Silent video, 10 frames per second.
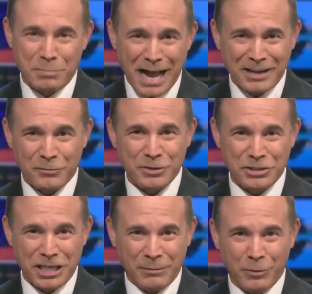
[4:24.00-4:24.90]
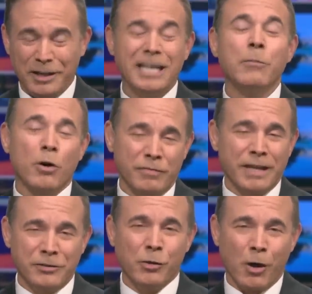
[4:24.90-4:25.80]
Biden regime, well, any more than
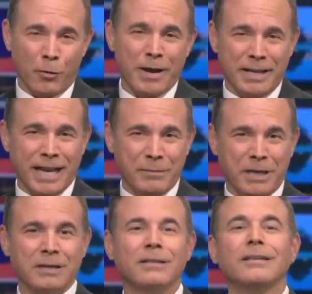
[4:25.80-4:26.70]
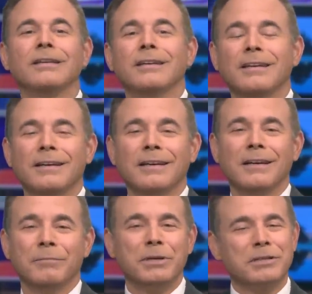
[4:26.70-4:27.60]
they do already, I mean.
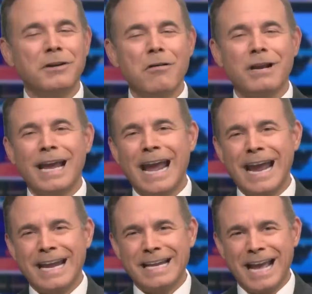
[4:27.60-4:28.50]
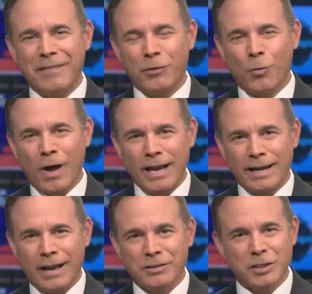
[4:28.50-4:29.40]
But cocaine at the White
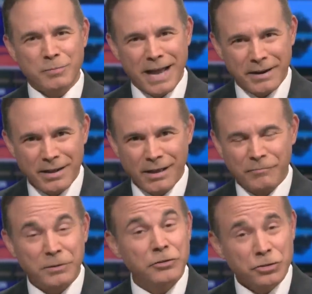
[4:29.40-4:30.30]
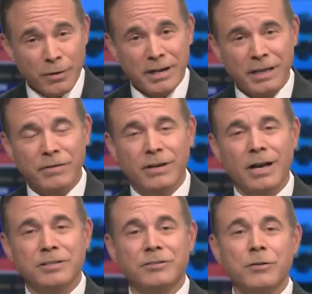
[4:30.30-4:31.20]
House is bad enough, but the shredding of the
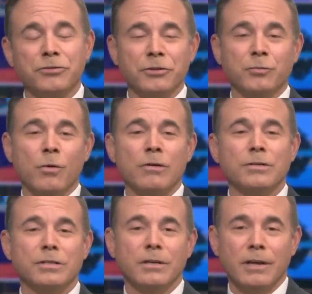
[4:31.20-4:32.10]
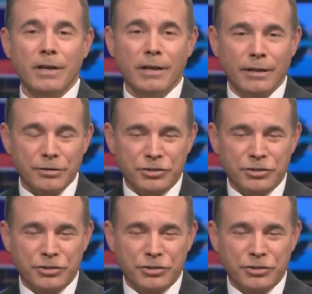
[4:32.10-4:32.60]
Constitution is worse. Here's